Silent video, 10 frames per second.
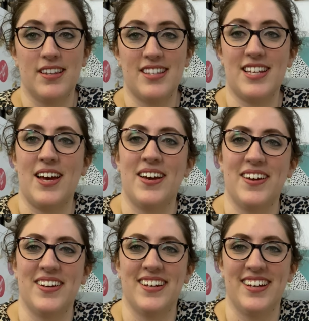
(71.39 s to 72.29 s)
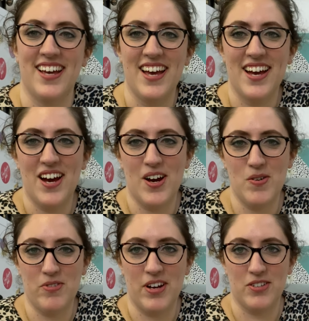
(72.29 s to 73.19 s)
so
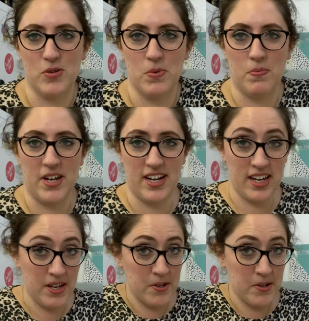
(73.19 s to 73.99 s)
hopefully I'll do a bit better.